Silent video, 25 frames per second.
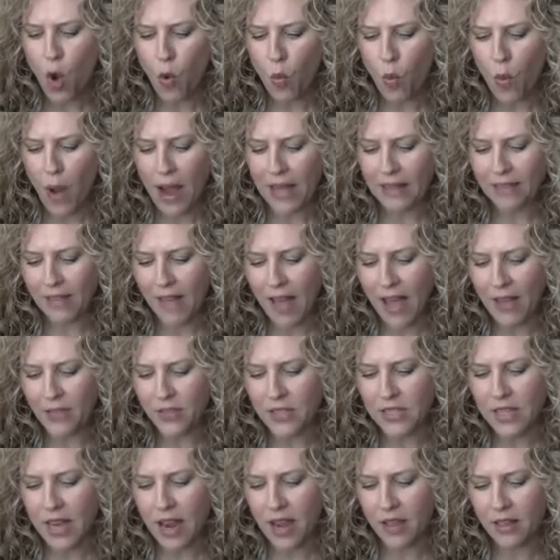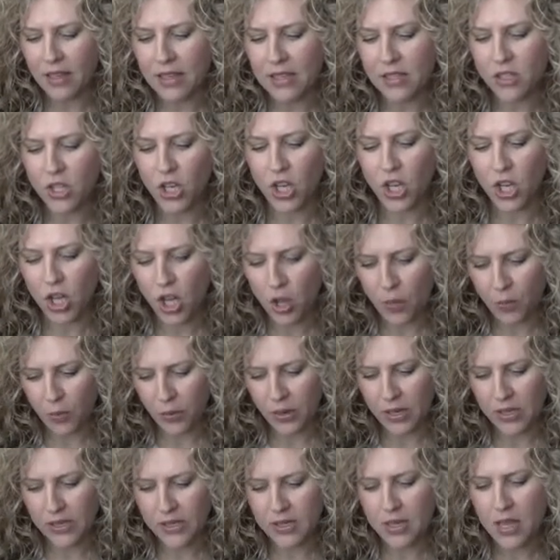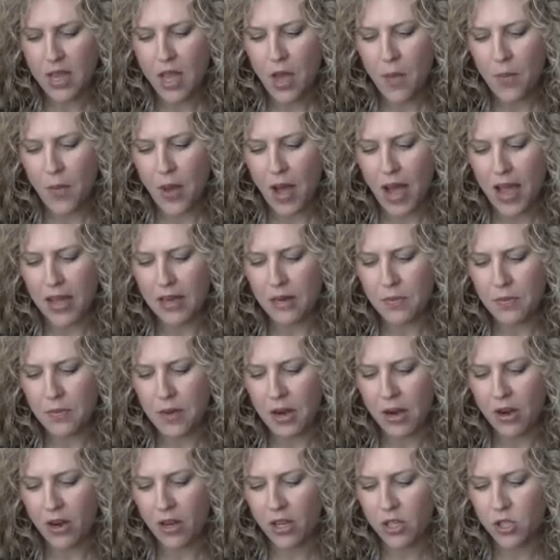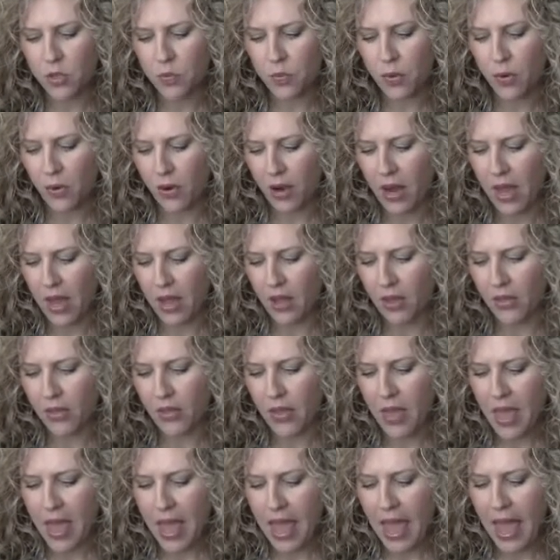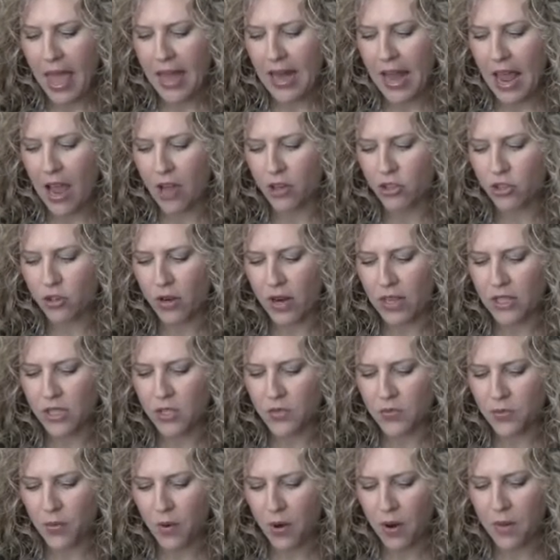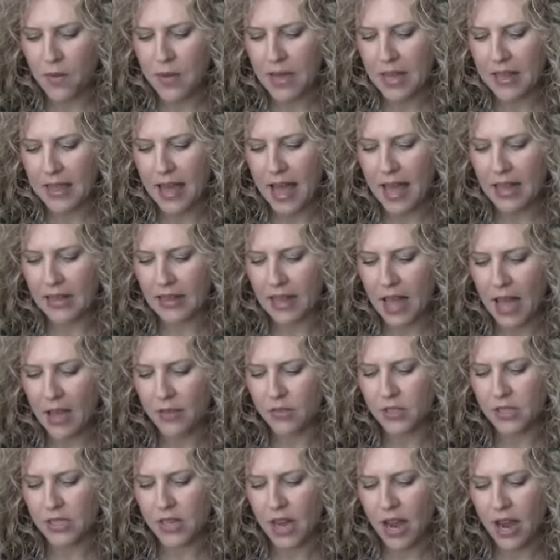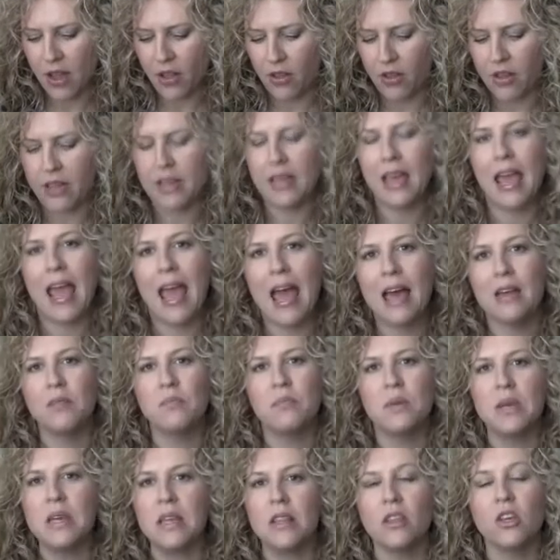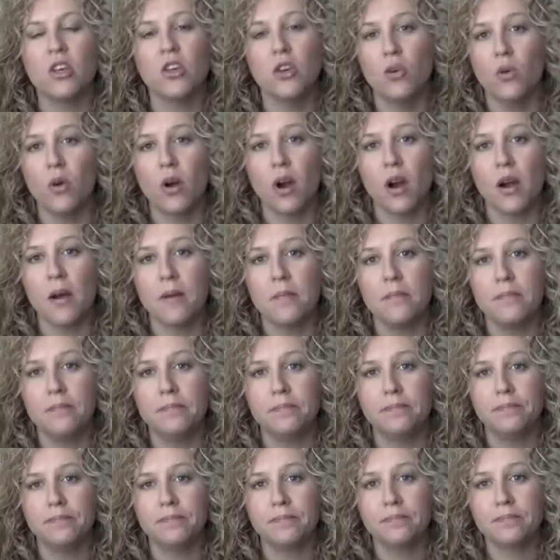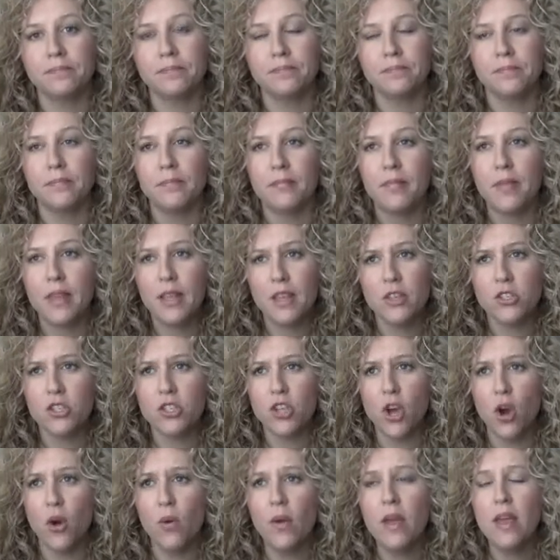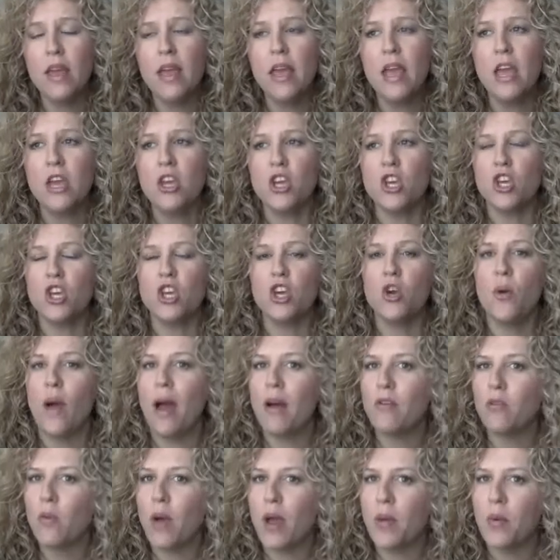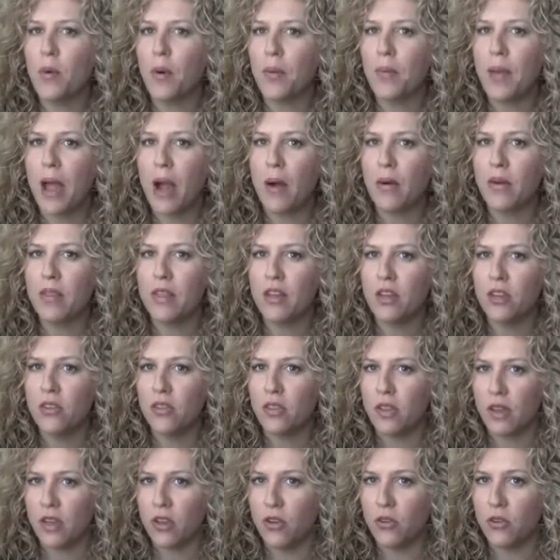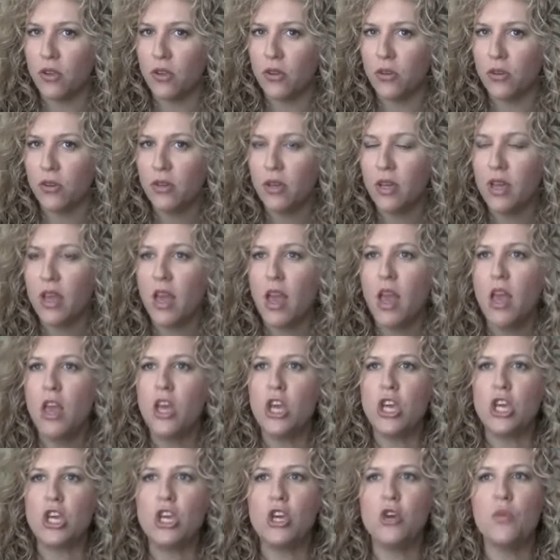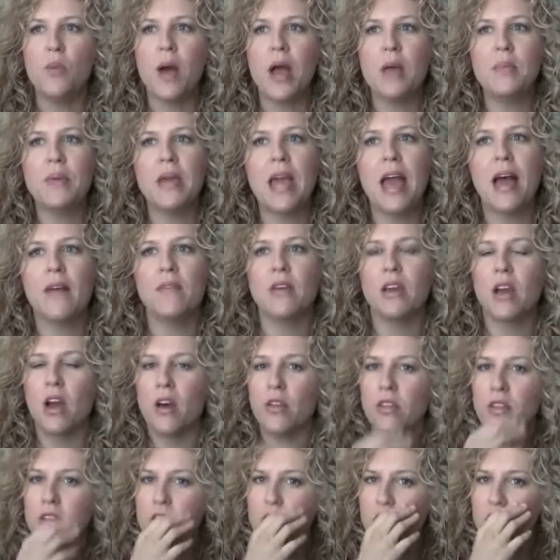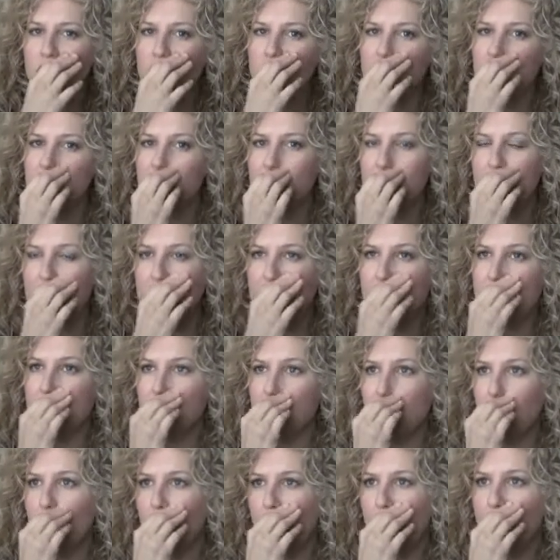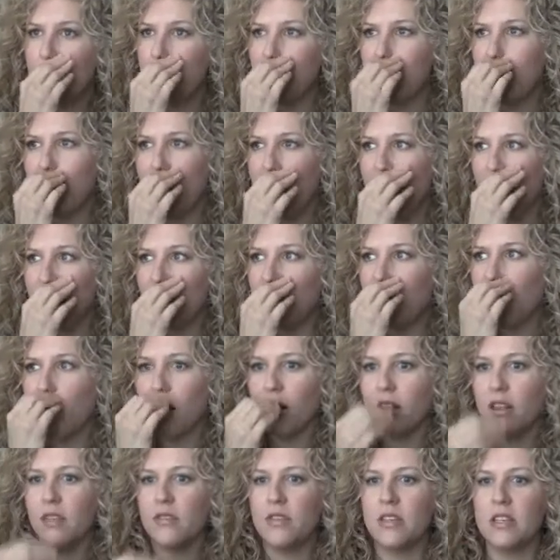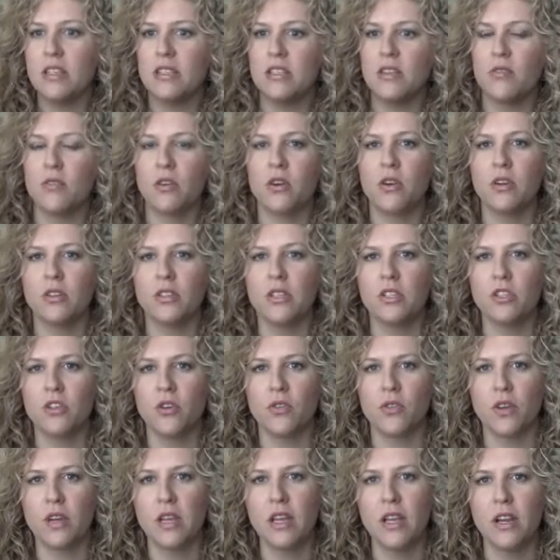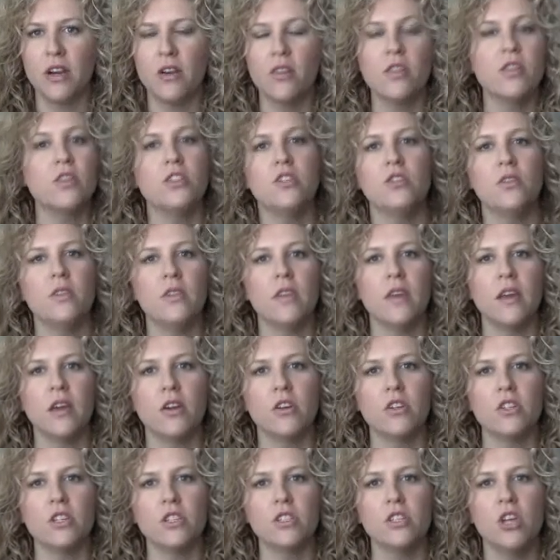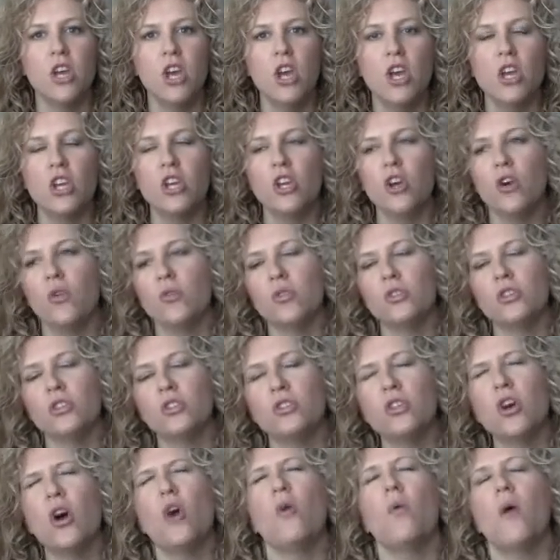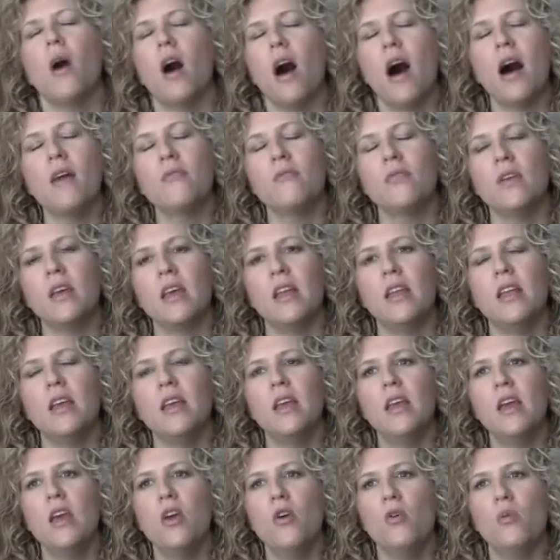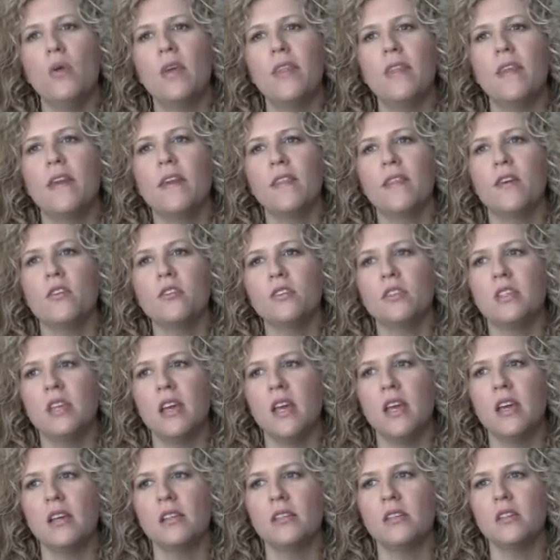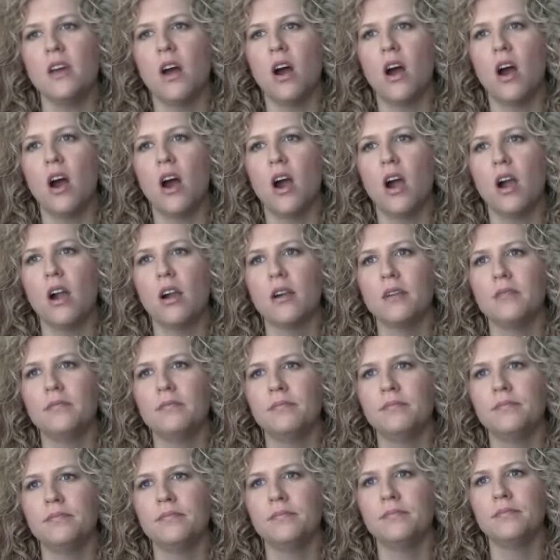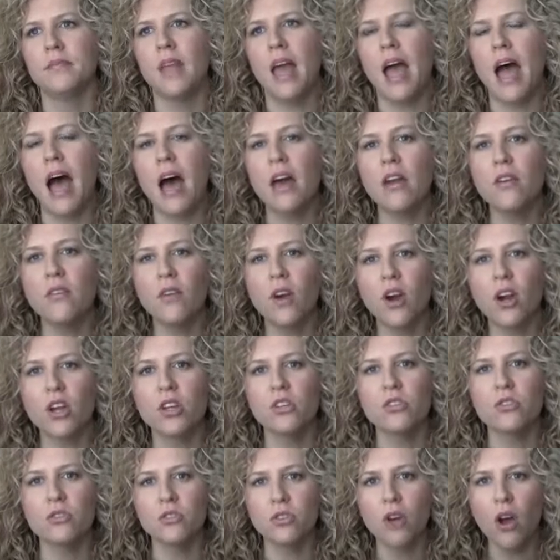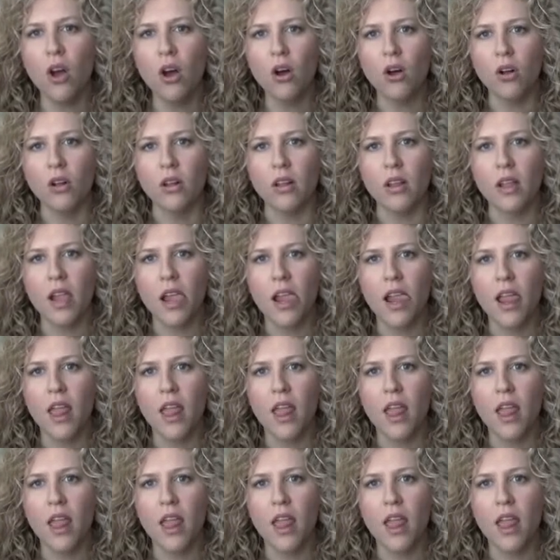why lifestyle is the culprit behind America's poor health, and how transforming that lifestyle can be the cure. So you have way more power than you think you do. You might be having all these surgeries. You might be having all of these difficulties over here that you think are just, so often we think those things are out of our control.